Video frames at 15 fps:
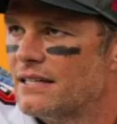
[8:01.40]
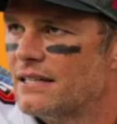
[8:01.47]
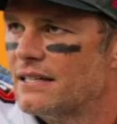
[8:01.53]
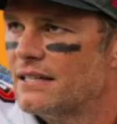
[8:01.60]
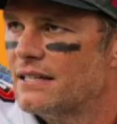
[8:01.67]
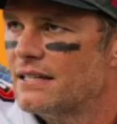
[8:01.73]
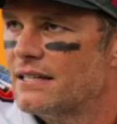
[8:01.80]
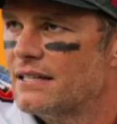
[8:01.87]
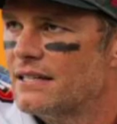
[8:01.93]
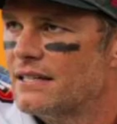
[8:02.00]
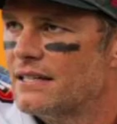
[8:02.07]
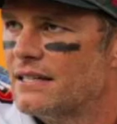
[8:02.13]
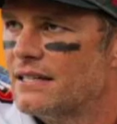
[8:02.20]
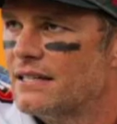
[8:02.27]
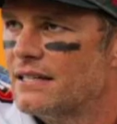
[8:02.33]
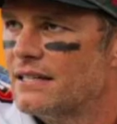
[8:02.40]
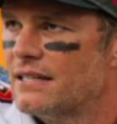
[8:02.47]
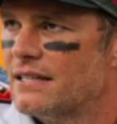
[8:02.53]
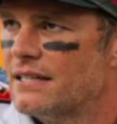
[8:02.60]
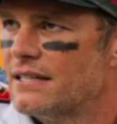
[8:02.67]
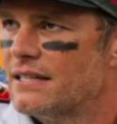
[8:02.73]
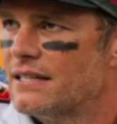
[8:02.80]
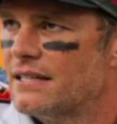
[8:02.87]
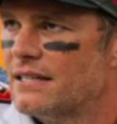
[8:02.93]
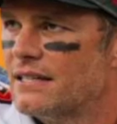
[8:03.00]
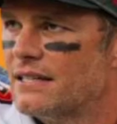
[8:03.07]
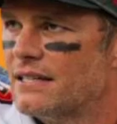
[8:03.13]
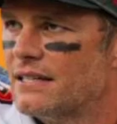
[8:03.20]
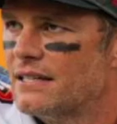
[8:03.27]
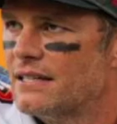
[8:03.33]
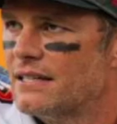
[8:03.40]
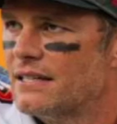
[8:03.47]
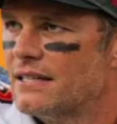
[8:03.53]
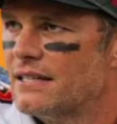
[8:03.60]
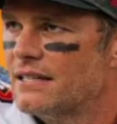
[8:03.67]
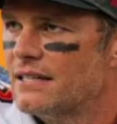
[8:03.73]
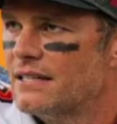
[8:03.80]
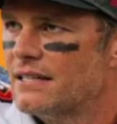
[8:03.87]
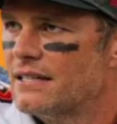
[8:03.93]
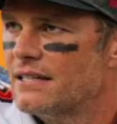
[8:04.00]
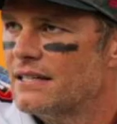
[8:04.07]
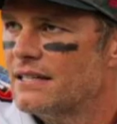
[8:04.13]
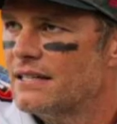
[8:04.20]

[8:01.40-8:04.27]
This person isn't speaking.